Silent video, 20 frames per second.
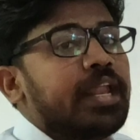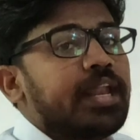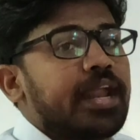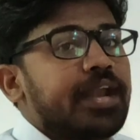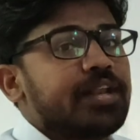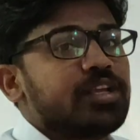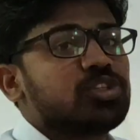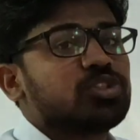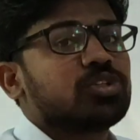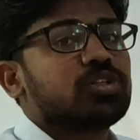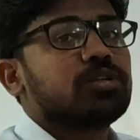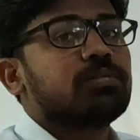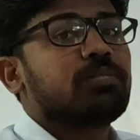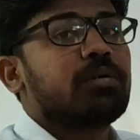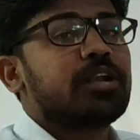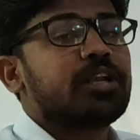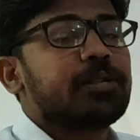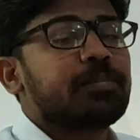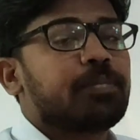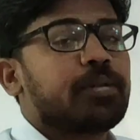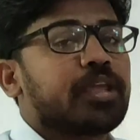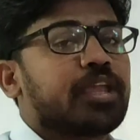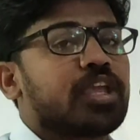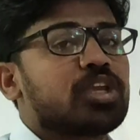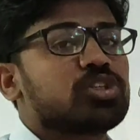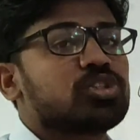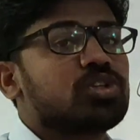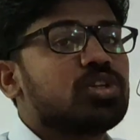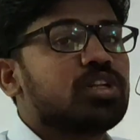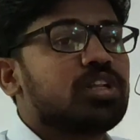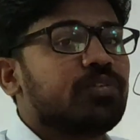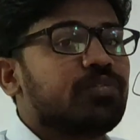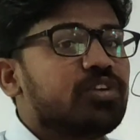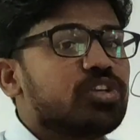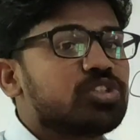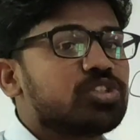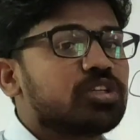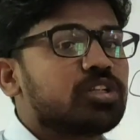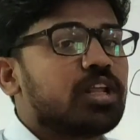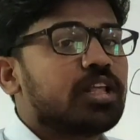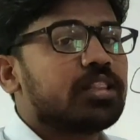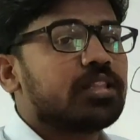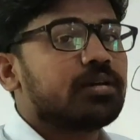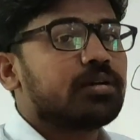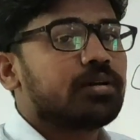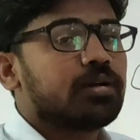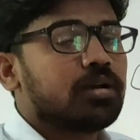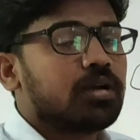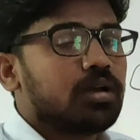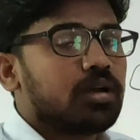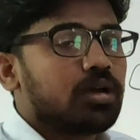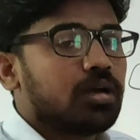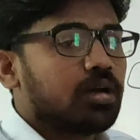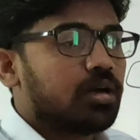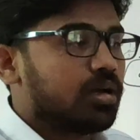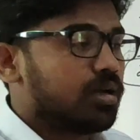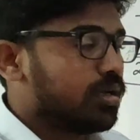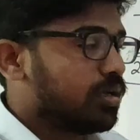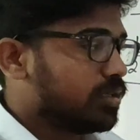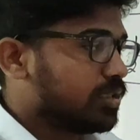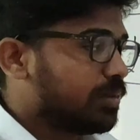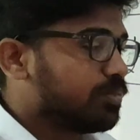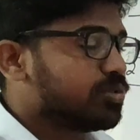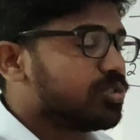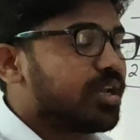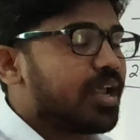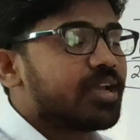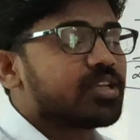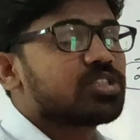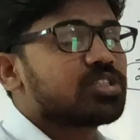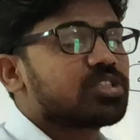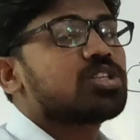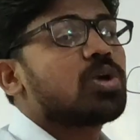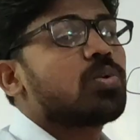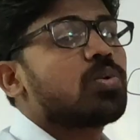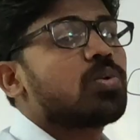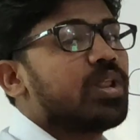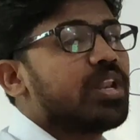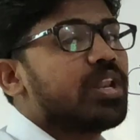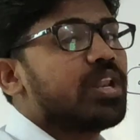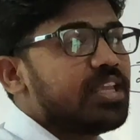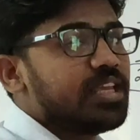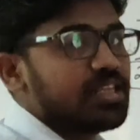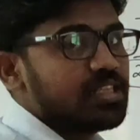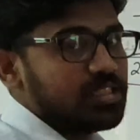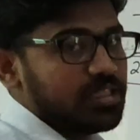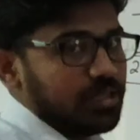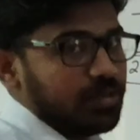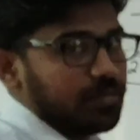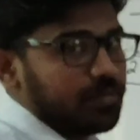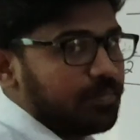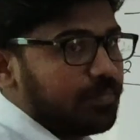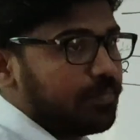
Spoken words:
in addition, multiplication, division and subtractions are very easy.